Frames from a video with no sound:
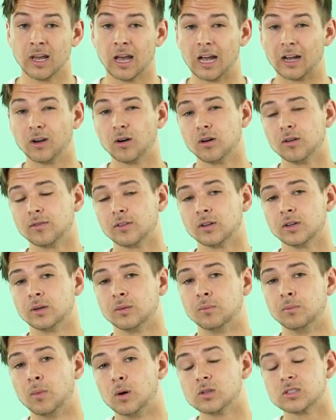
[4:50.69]
I go over
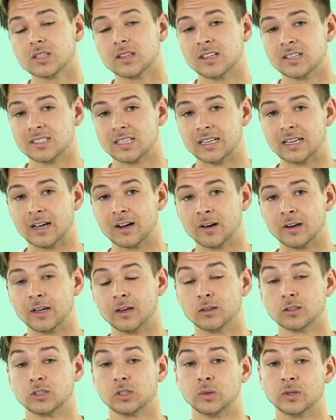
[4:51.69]
most of the
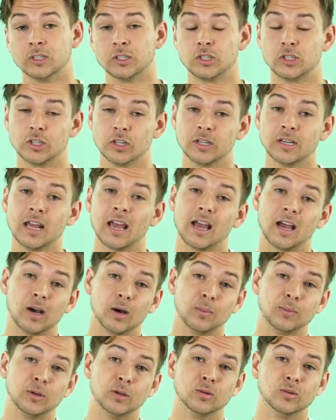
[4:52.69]
scenarios, so it should
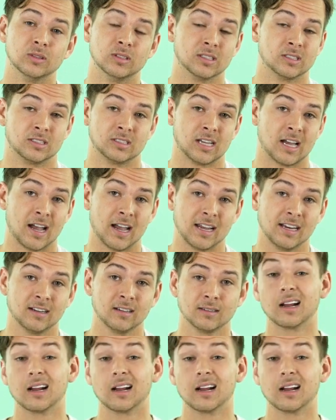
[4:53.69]
help you decide.